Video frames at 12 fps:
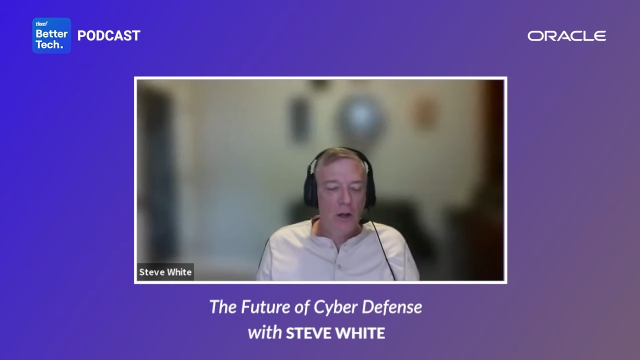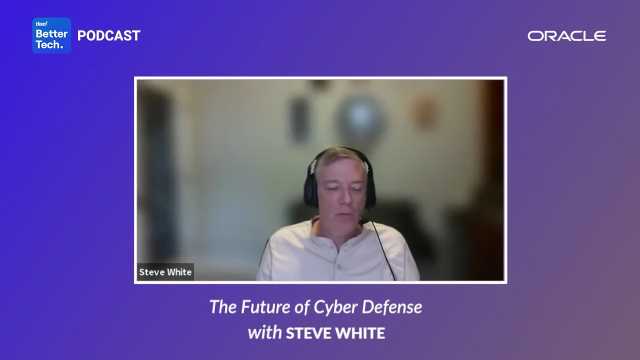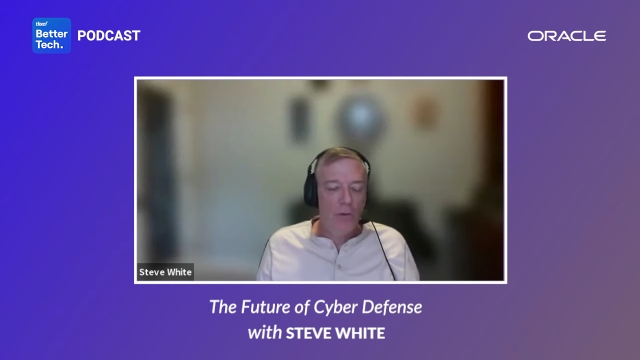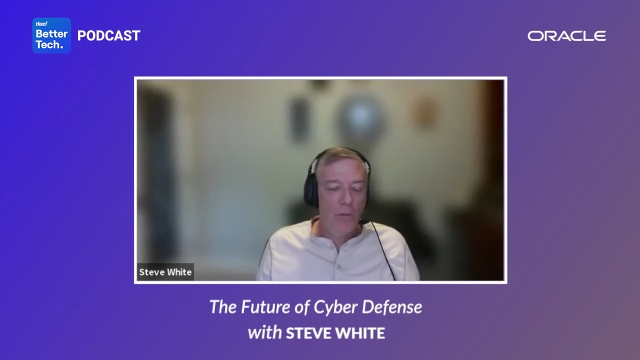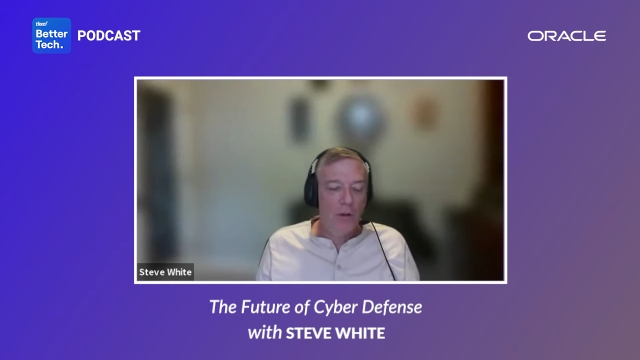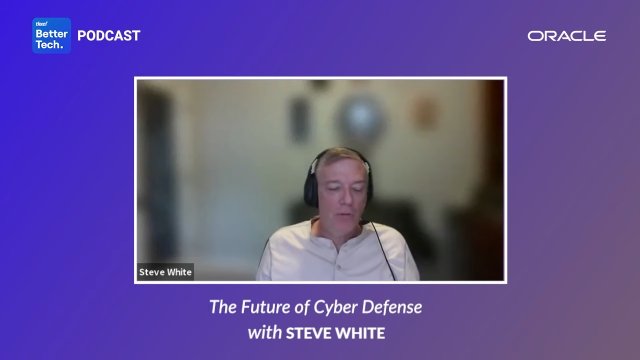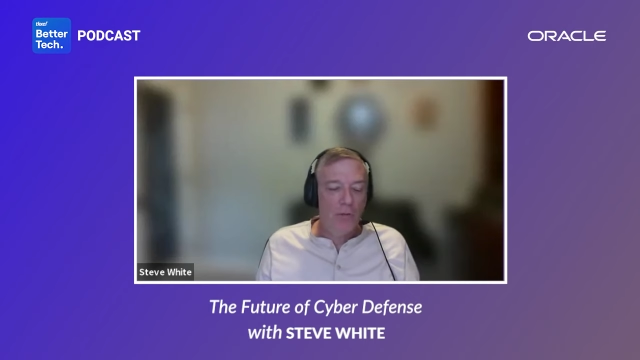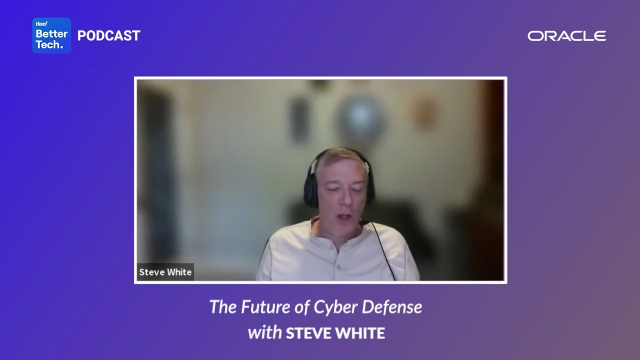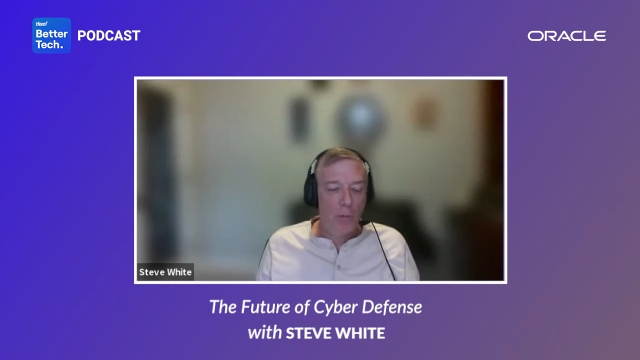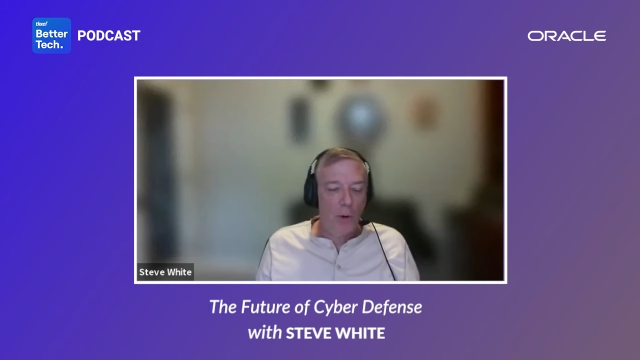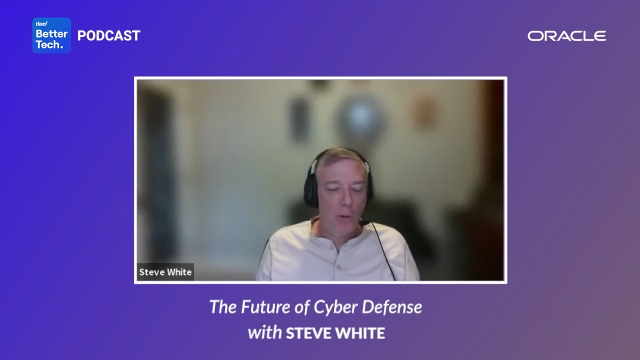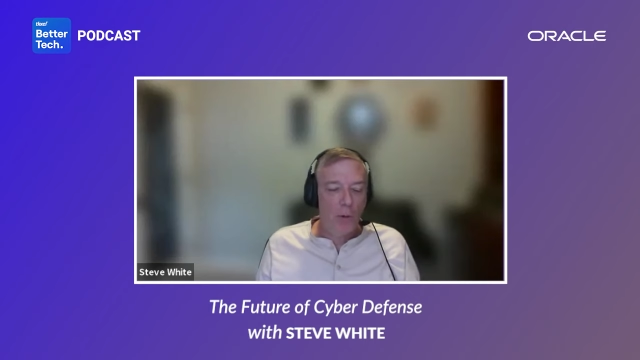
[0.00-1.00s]
from a
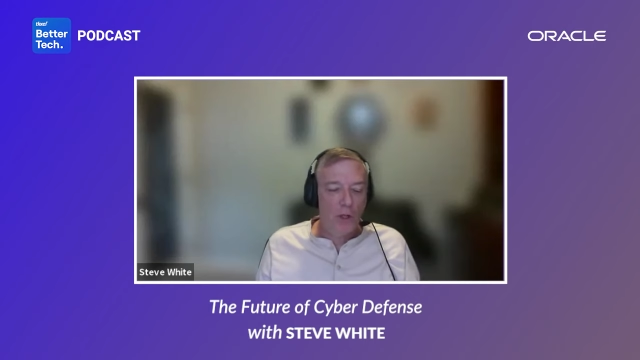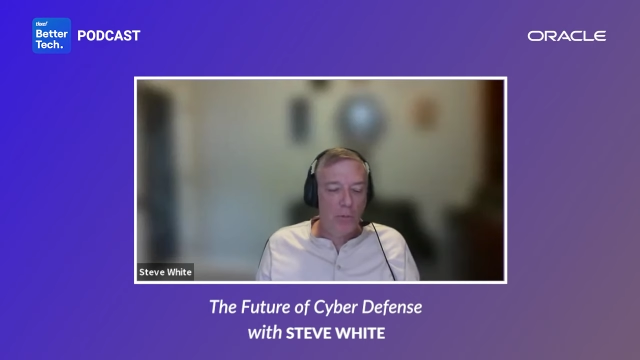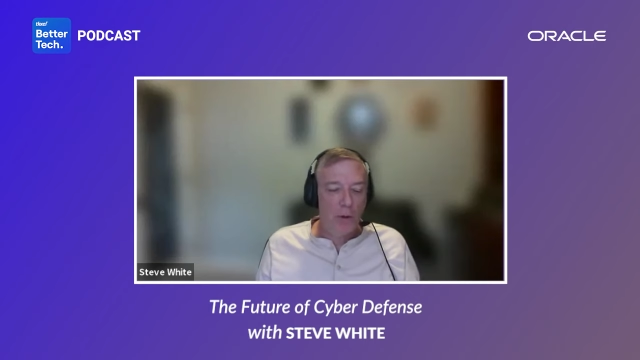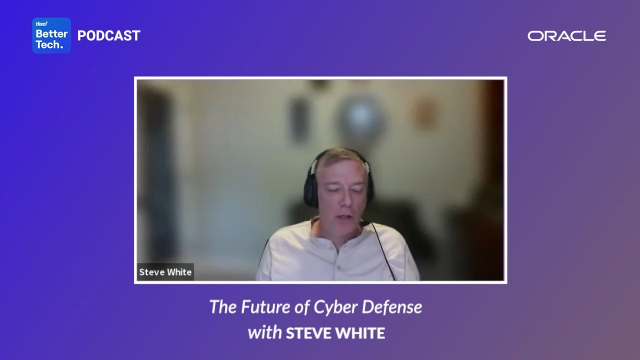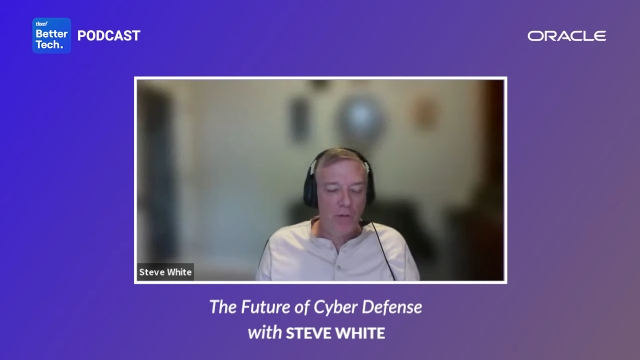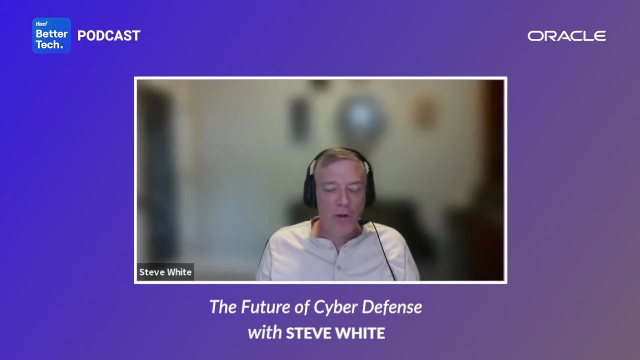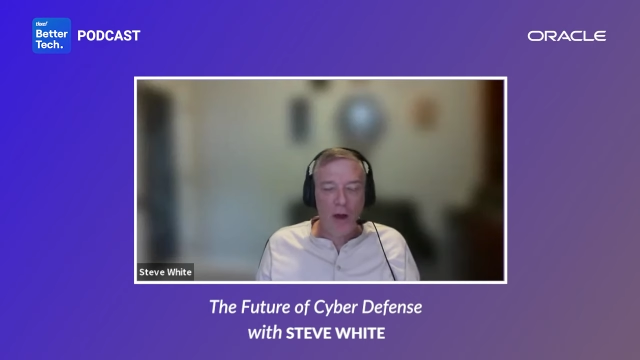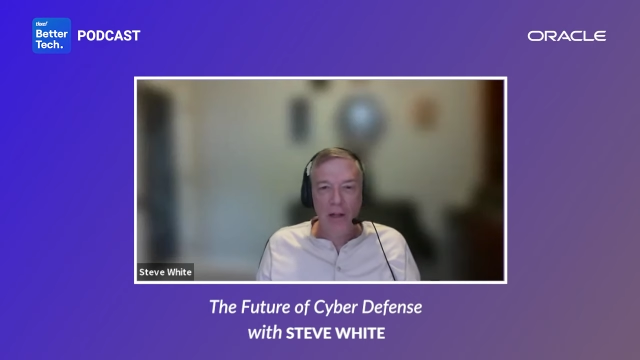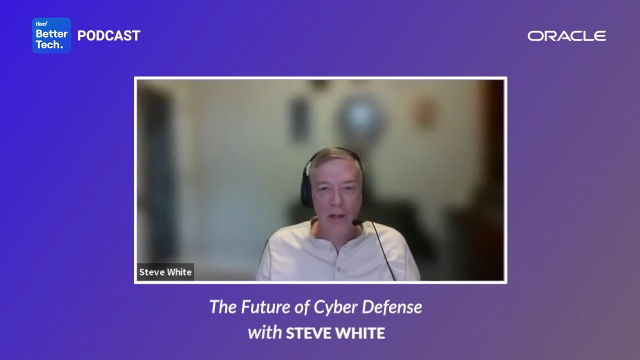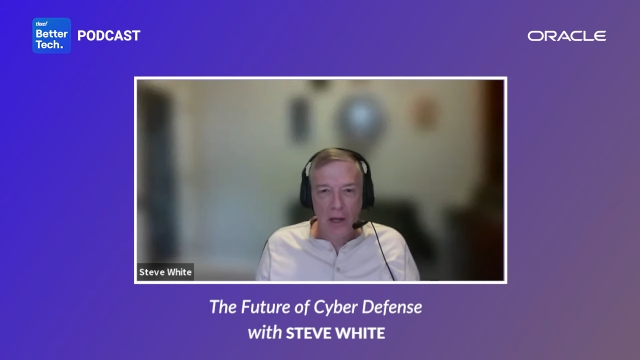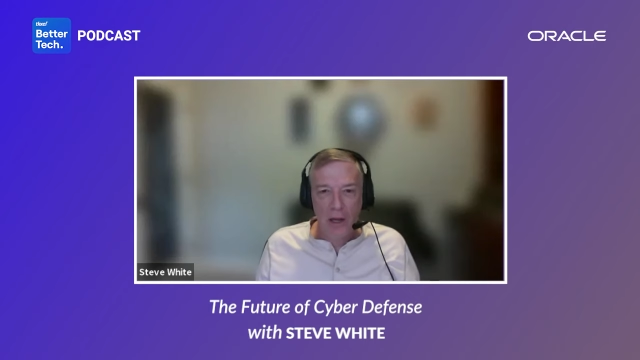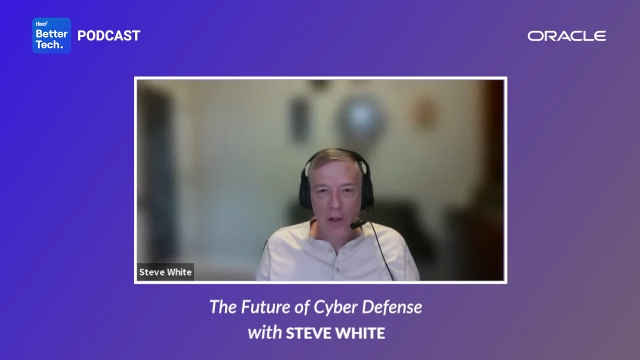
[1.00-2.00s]
developer perspective,
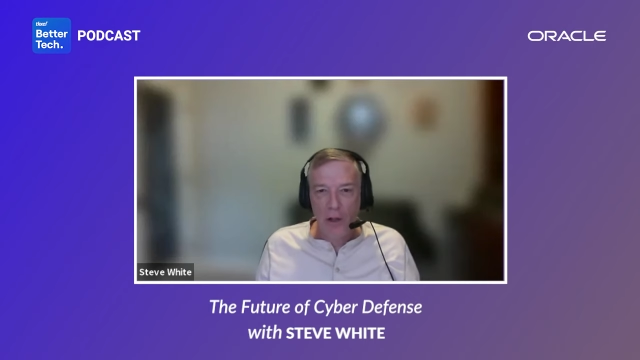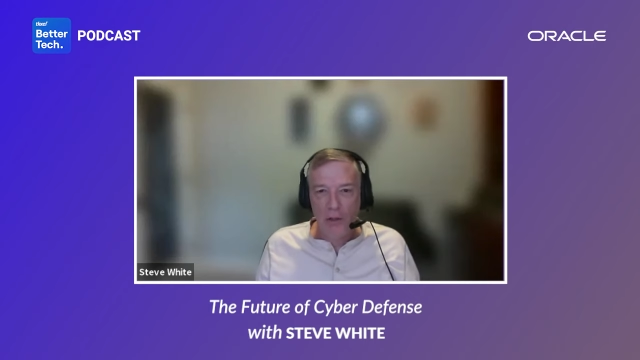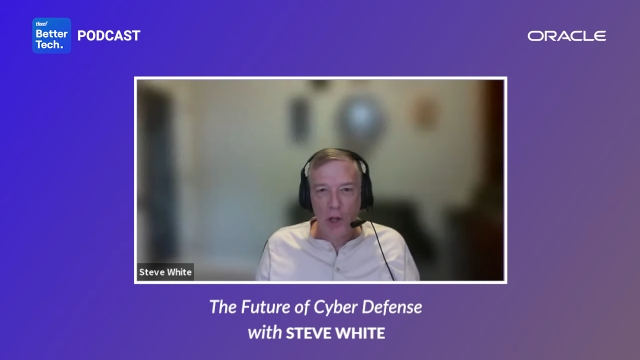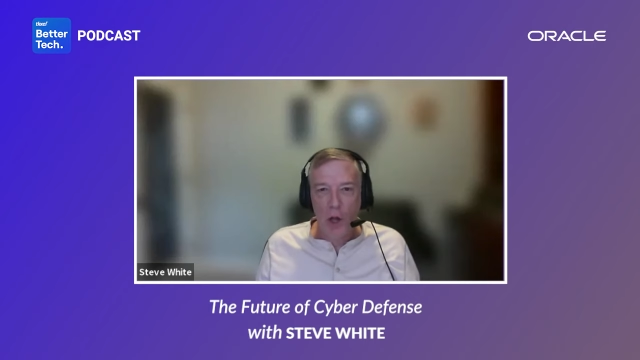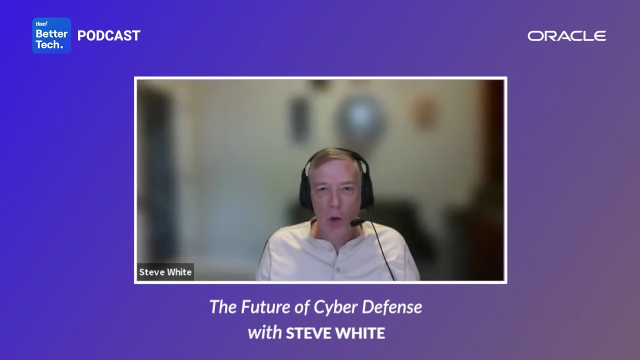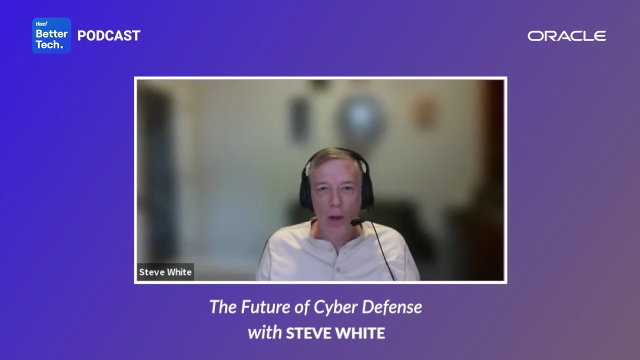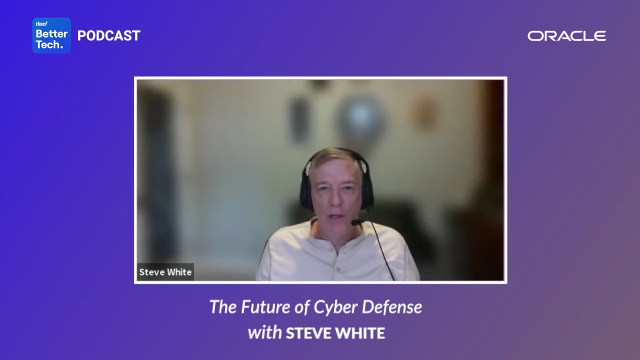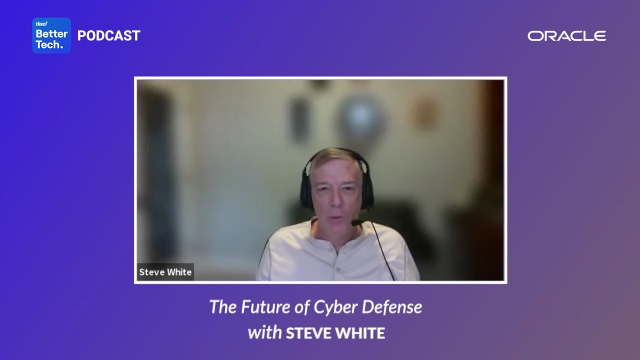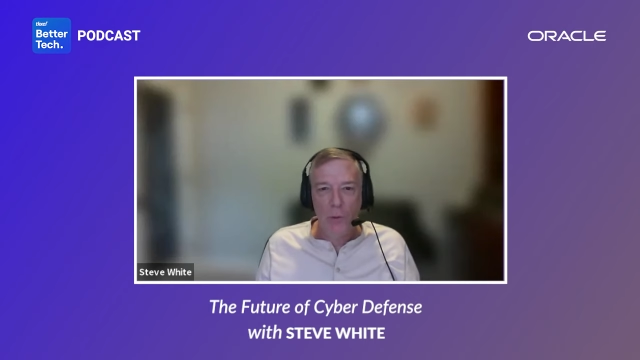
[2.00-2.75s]
ideal is always,